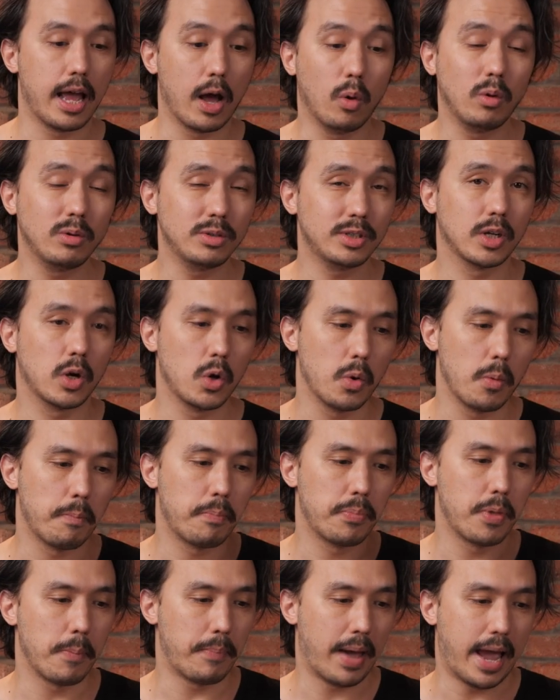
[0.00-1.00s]
Also,
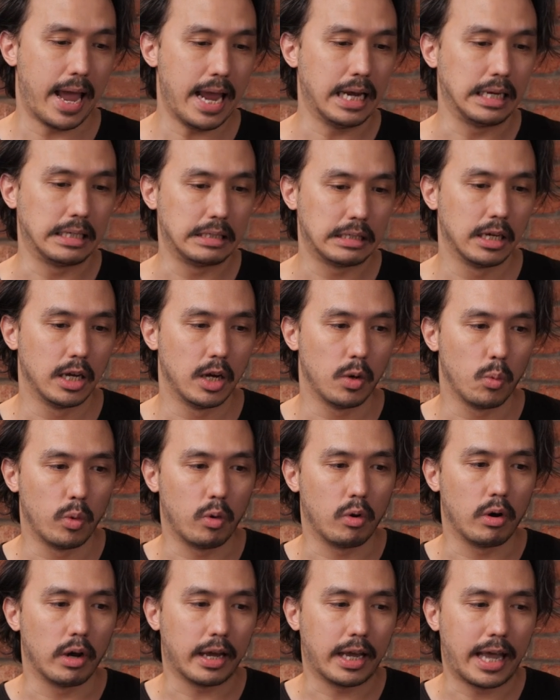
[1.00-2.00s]
the paint
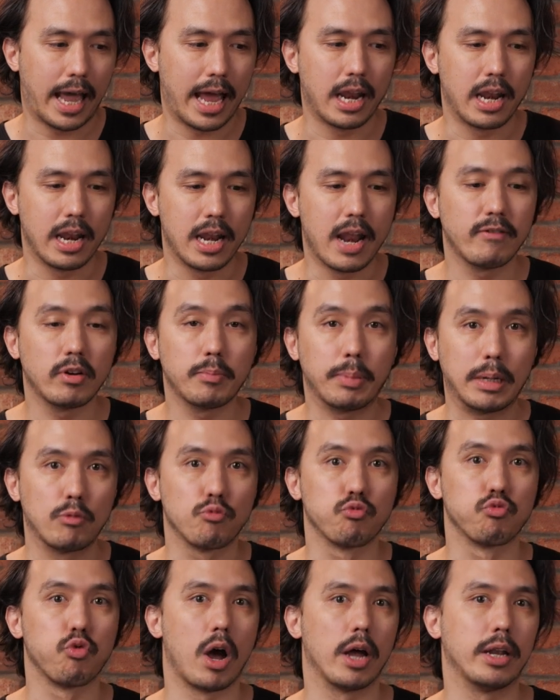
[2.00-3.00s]
can inevitably
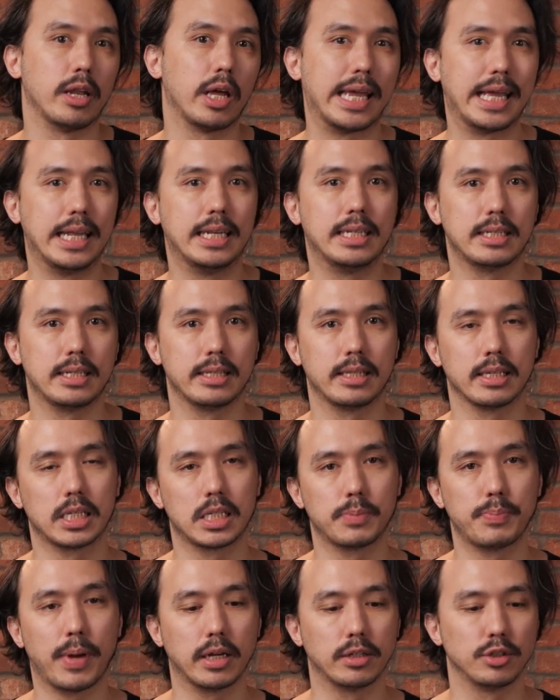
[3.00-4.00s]
run into the
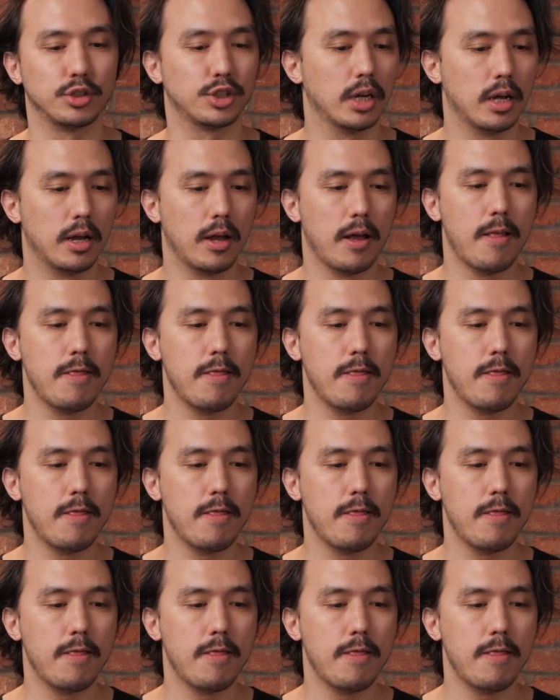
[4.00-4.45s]
sponge.